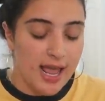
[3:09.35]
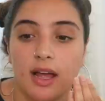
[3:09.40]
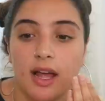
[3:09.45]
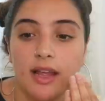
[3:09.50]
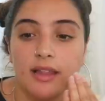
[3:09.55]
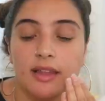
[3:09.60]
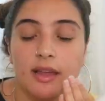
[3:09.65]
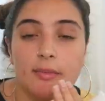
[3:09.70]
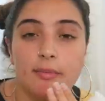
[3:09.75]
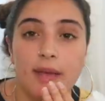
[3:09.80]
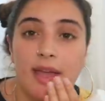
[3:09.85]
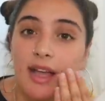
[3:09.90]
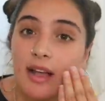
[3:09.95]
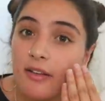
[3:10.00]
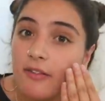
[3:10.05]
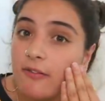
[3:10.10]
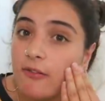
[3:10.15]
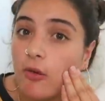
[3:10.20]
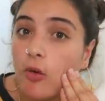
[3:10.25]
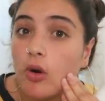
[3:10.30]
And they make
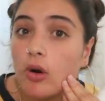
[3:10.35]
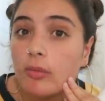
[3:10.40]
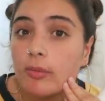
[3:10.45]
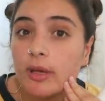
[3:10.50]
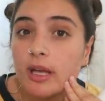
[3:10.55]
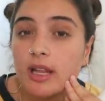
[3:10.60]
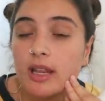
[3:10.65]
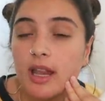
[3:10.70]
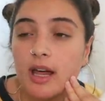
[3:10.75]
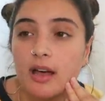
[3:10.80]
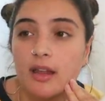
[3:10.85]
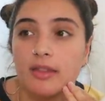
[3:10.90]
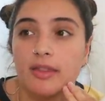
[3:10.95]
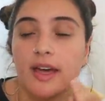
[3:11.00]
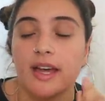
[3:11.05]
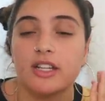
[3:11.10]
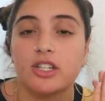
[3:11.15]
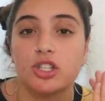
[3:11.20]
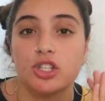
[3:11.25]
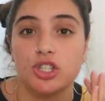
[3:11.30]
a formula
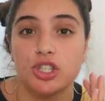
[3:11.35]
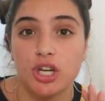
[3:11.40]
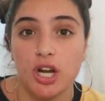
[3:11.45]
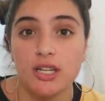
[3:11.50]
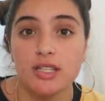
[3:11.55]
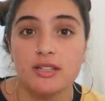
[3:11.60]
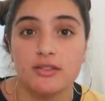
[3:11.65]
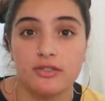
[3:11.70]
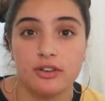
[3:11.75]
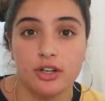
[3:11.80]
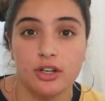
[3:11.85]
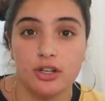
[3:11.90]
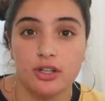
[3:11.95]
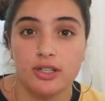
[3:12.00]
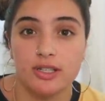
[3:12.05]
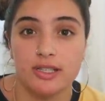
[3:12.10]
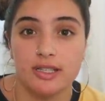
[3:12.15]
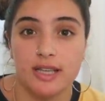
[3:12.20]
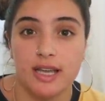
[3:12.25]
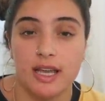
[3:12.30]
that's just for your
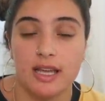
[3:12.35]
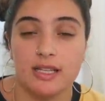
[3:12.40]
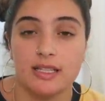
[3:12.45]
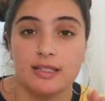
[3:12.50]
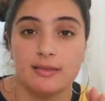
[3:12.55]
skin,